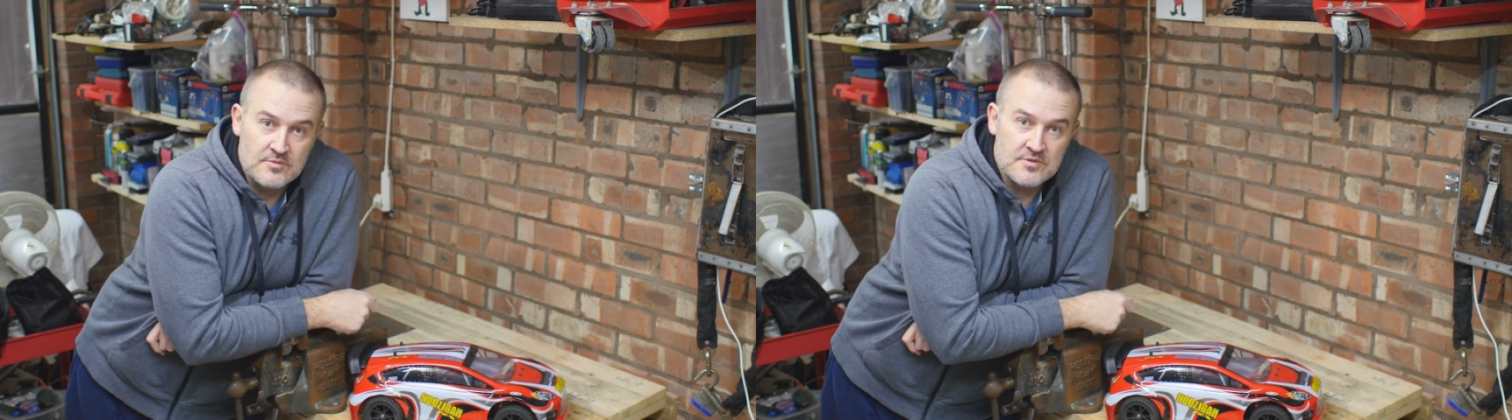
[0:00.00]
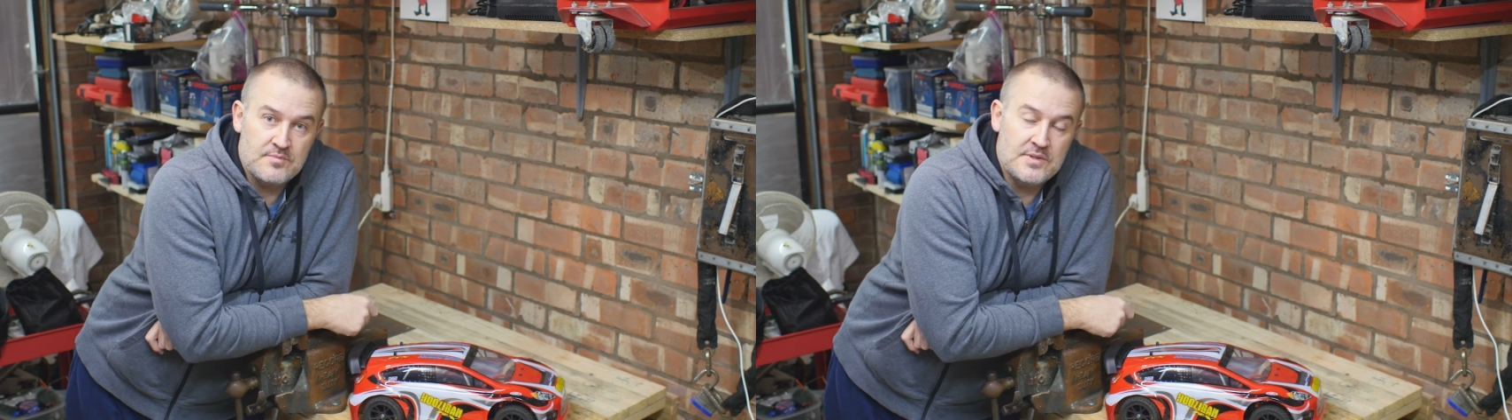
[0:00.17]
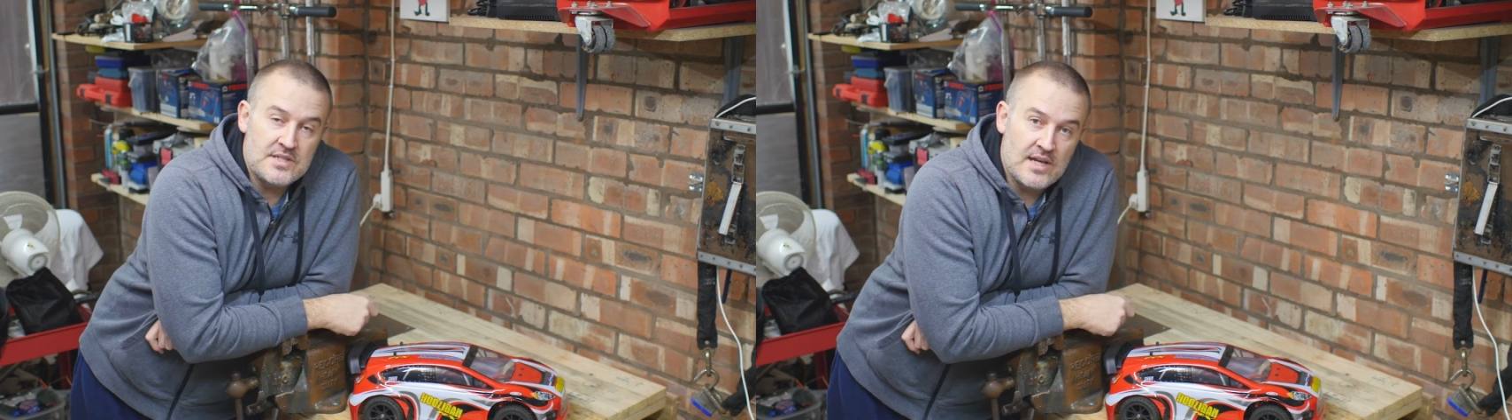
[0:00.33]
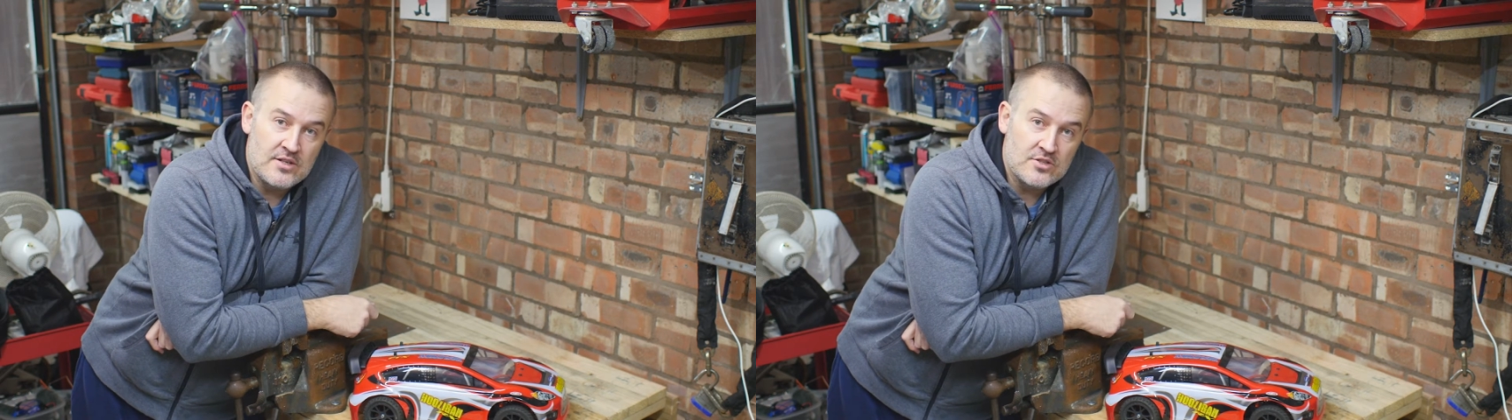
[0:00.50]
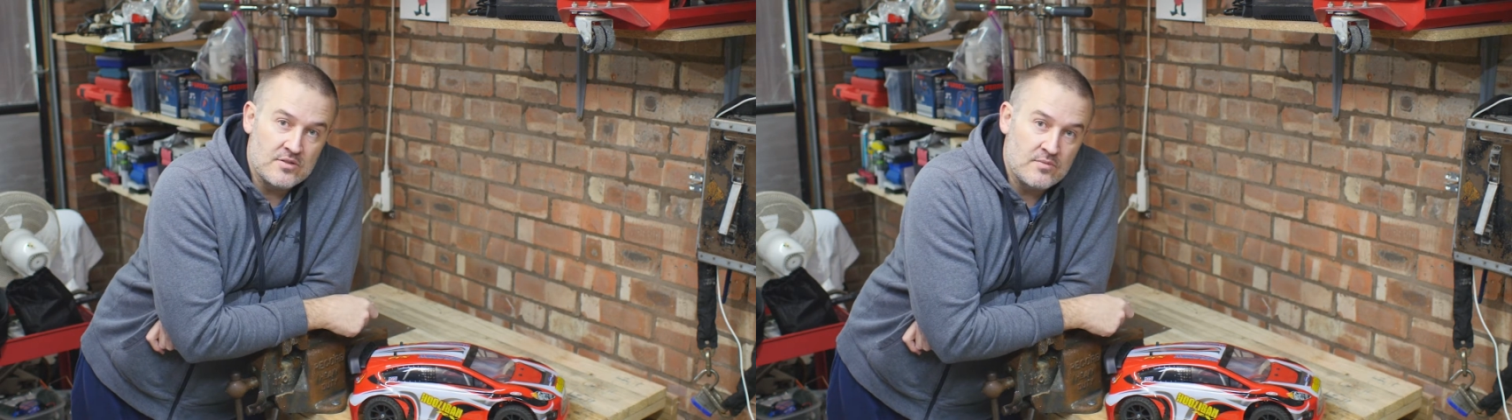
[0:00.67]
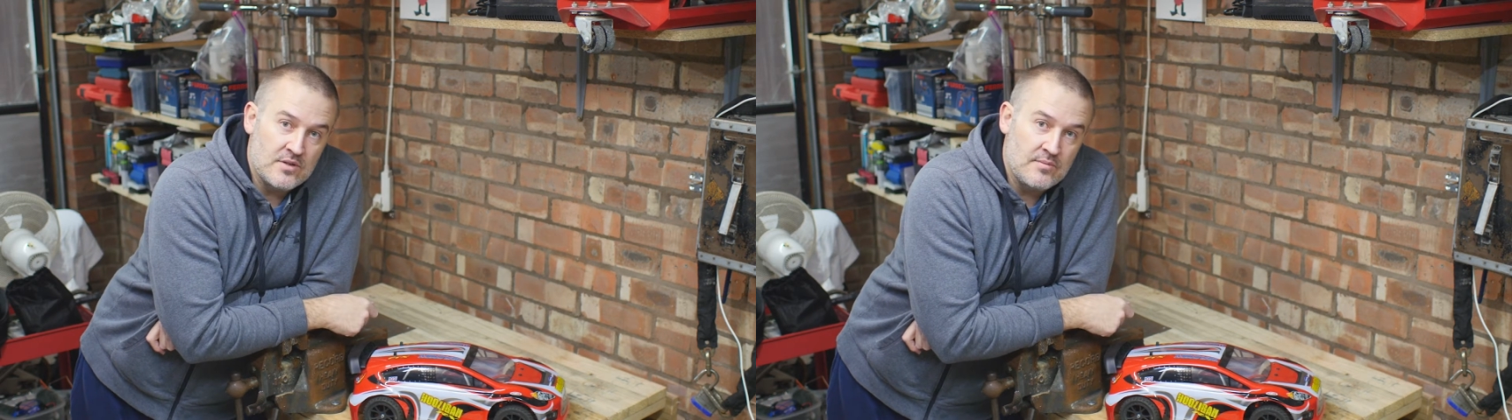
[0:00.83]
much
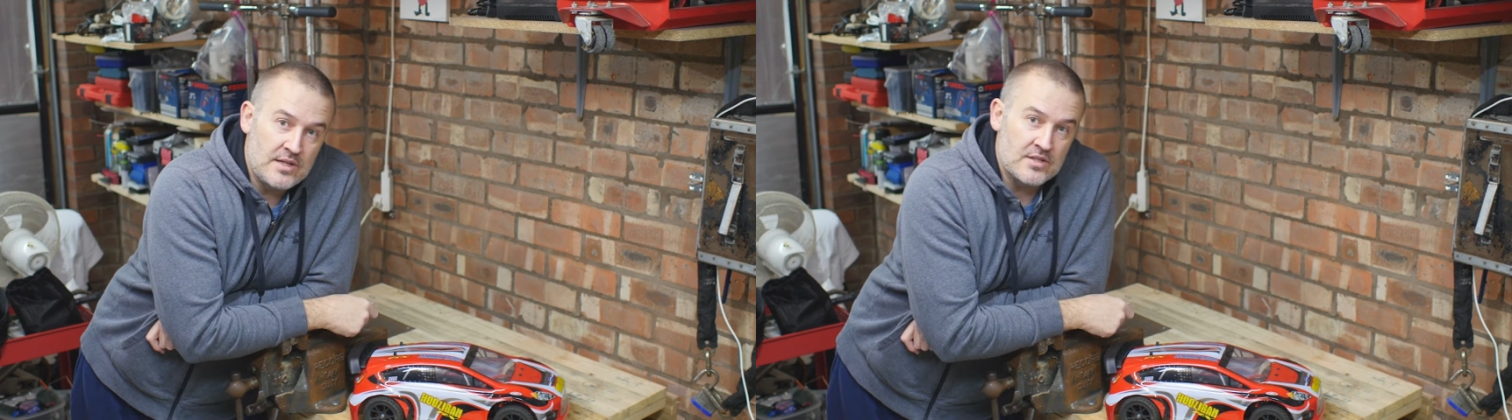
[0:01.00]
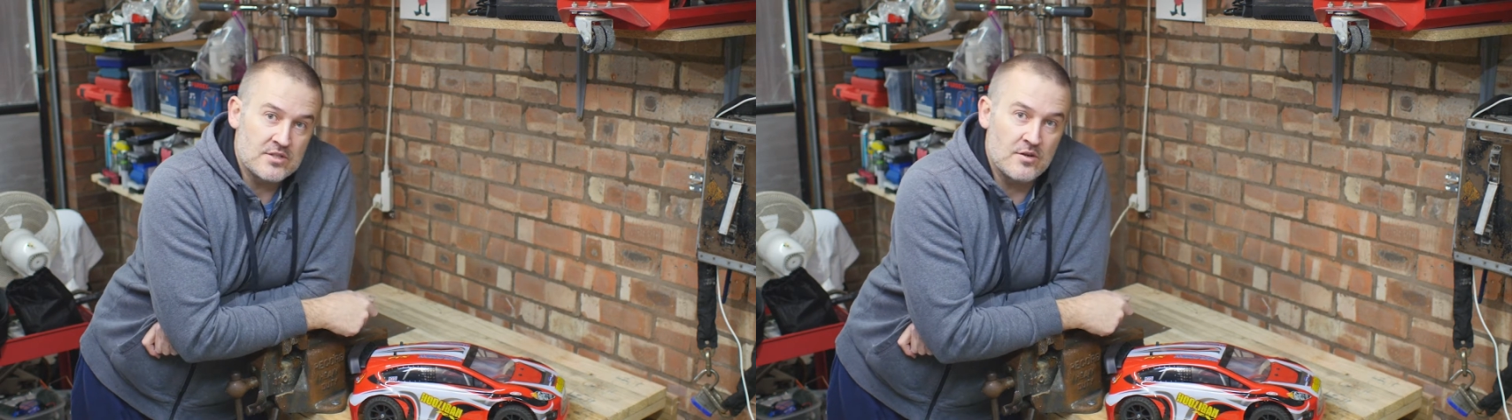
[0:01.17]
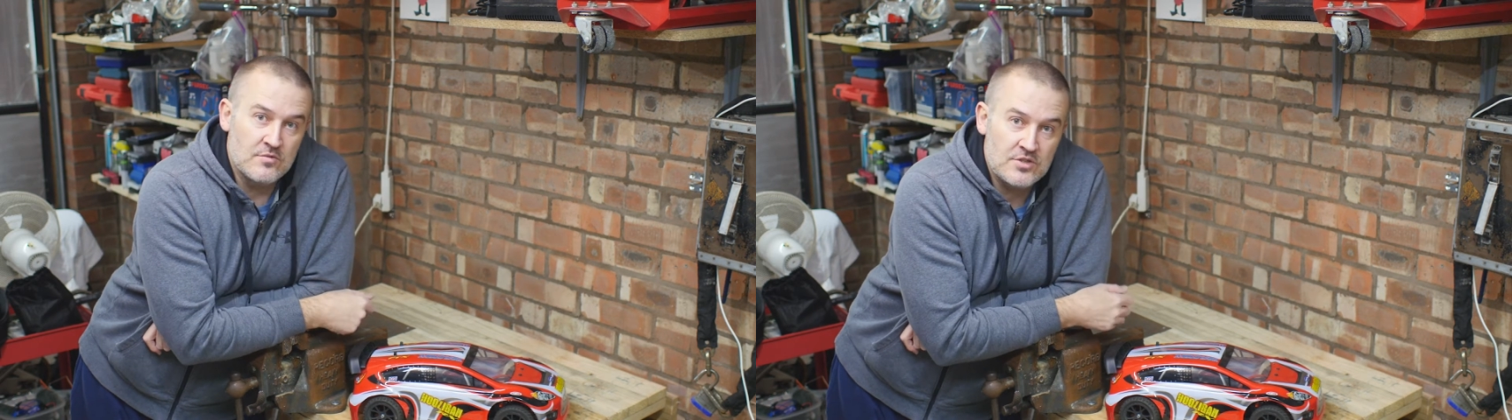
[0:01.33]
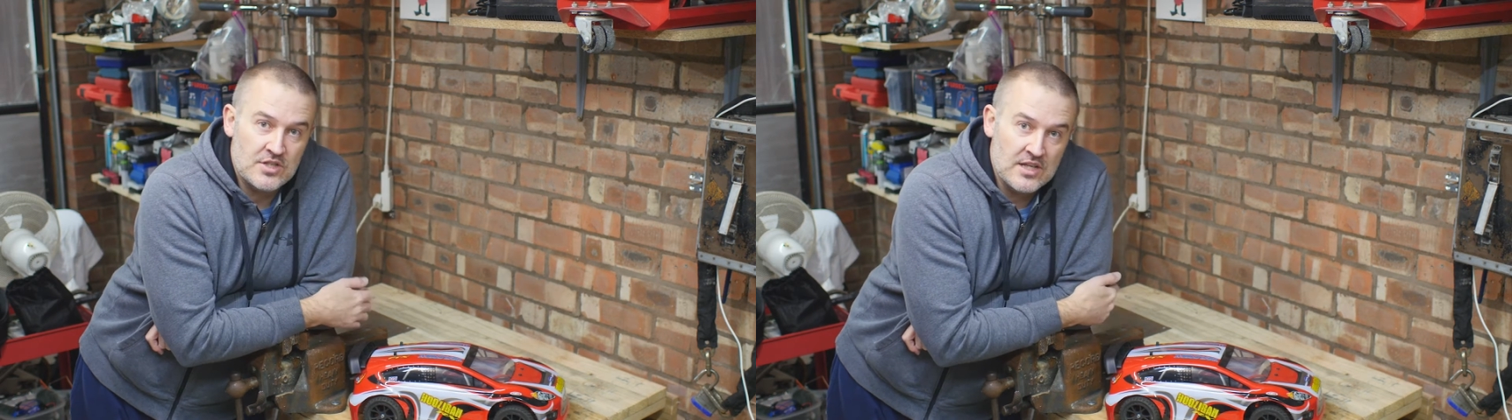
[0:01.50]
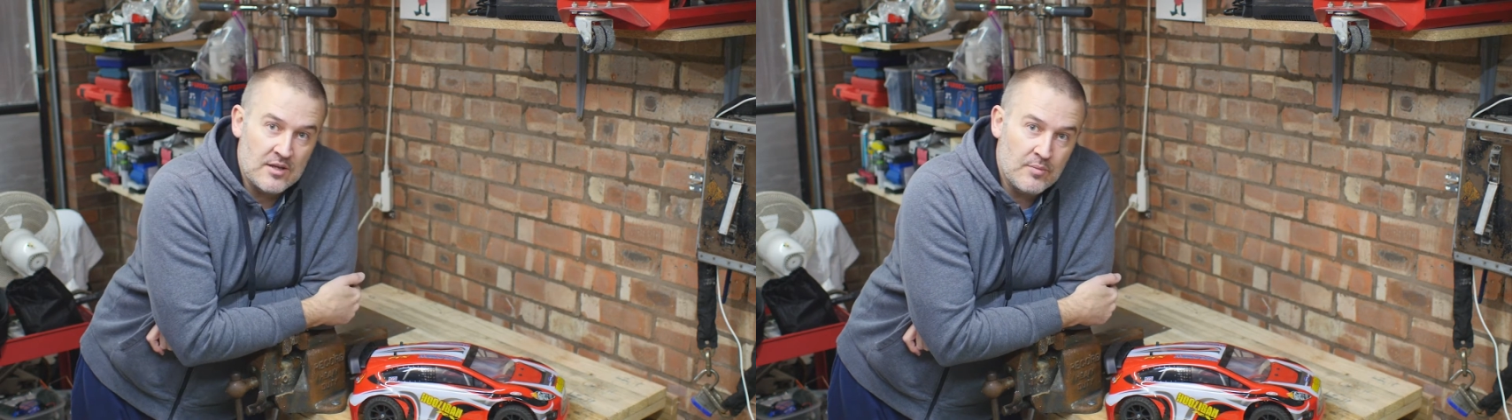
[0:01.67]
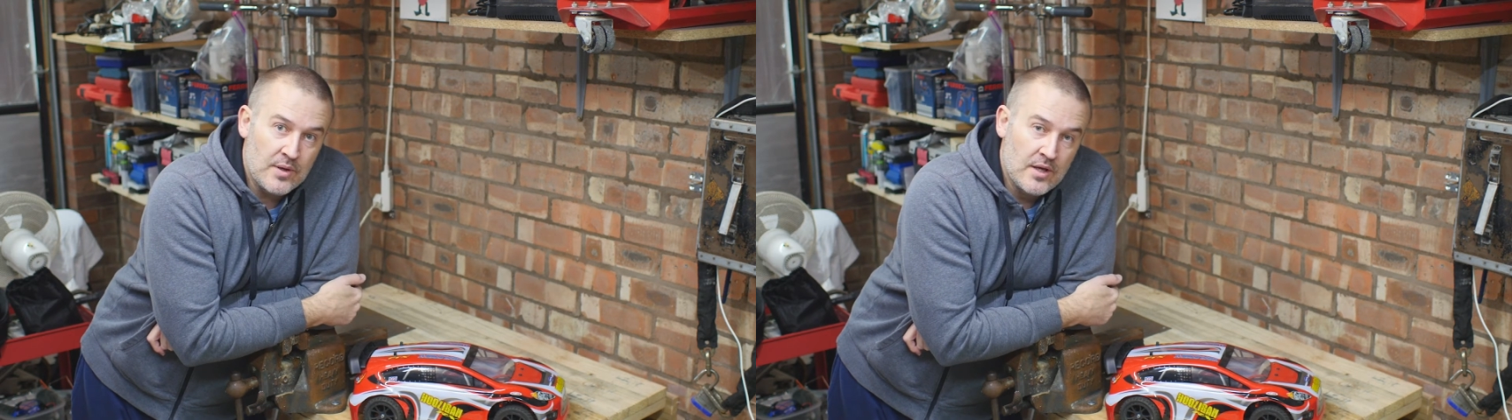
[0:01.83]
potential, and with it being so
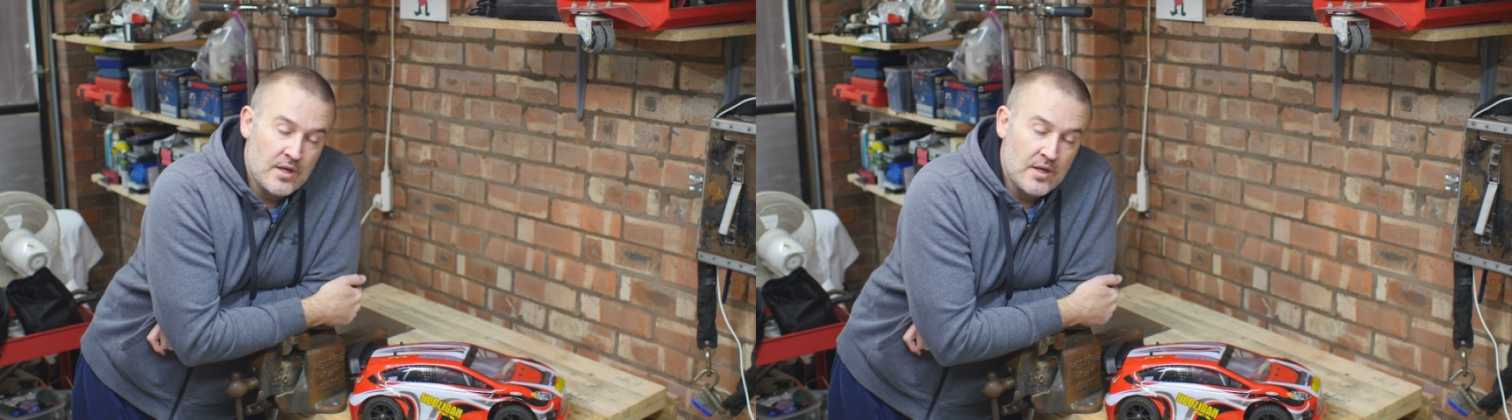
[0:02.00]
cheap,